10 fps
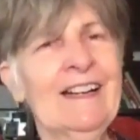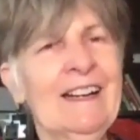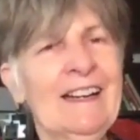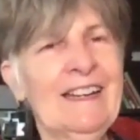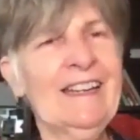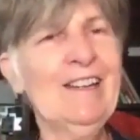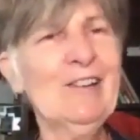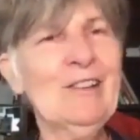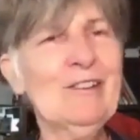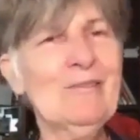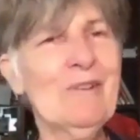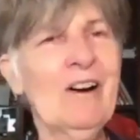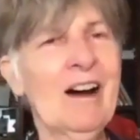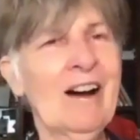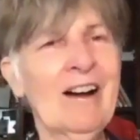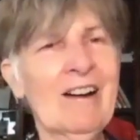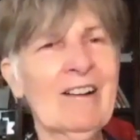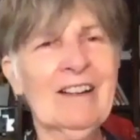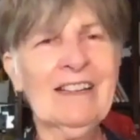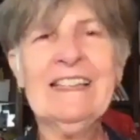Here you are.
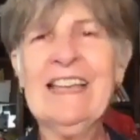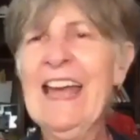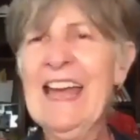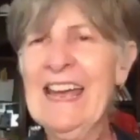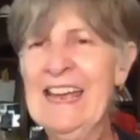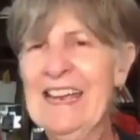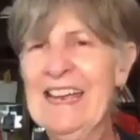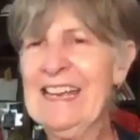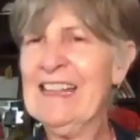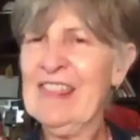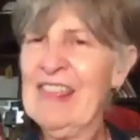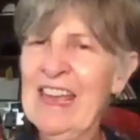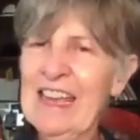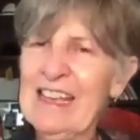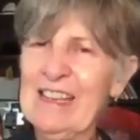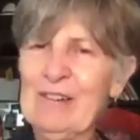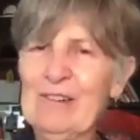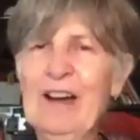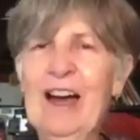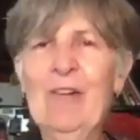Yay. Thank you.
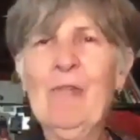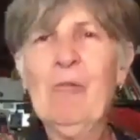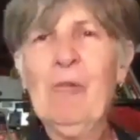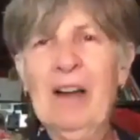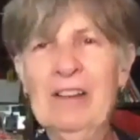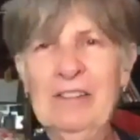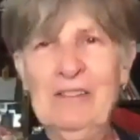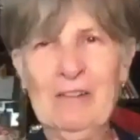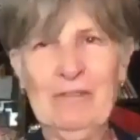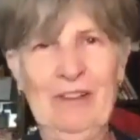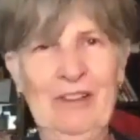How wonderful.